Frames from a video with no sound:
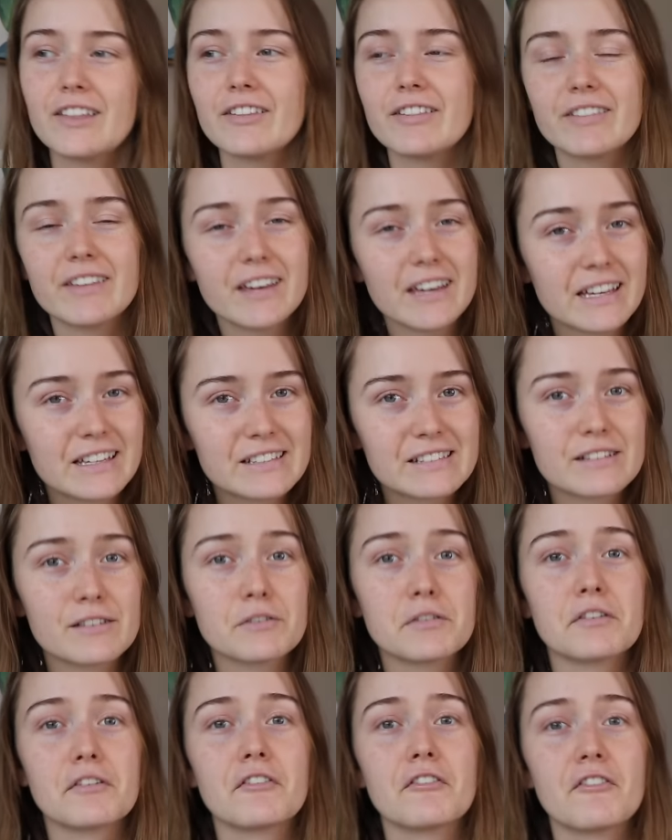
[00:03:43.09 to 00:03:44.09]
Thing is though,
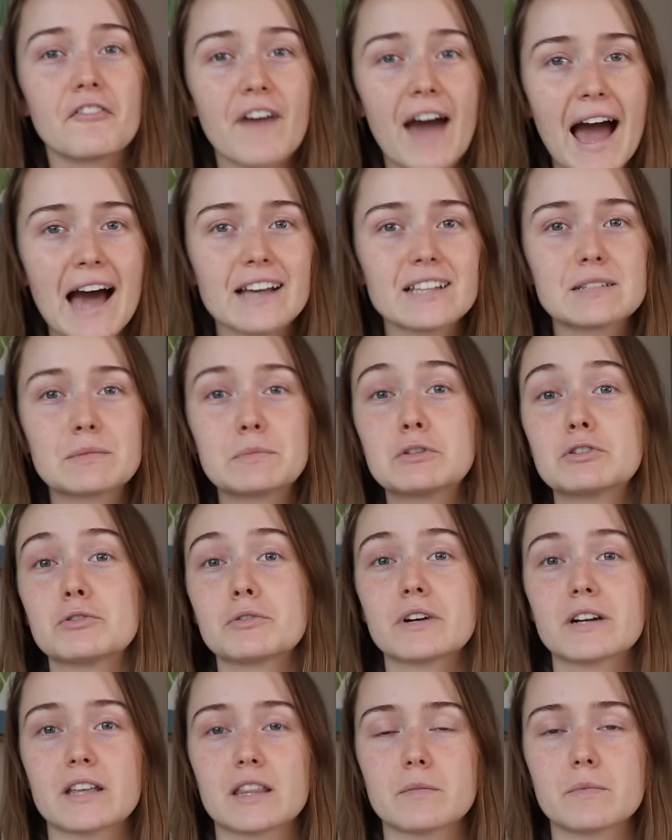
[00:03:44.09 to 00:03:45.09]
the vast
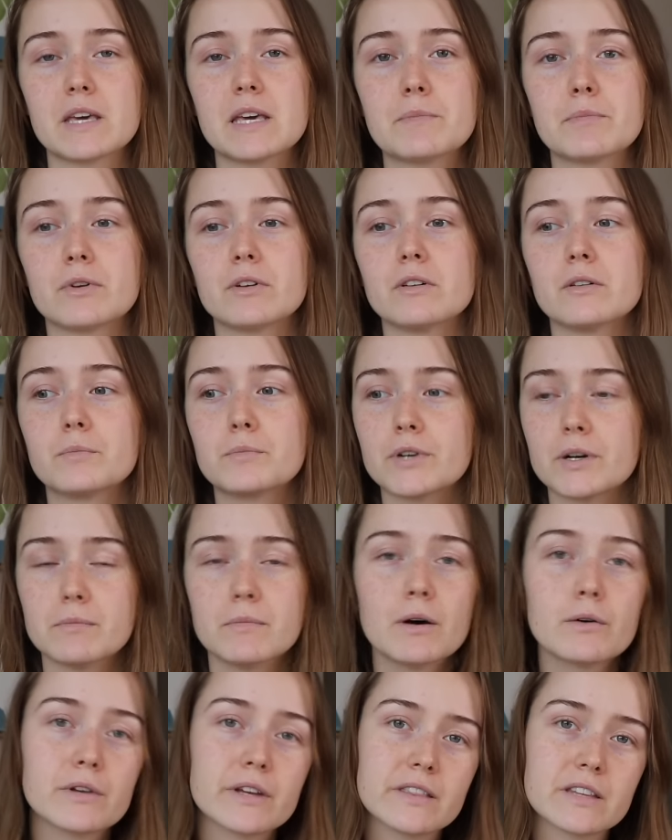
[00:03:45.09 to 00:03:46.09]
majority of the people
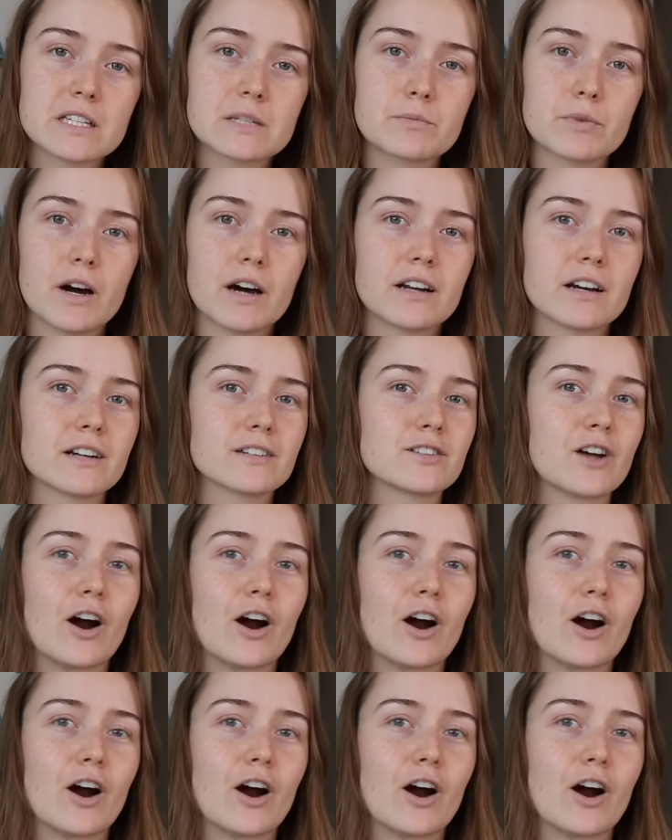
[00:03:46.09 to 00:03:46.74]
promoting this product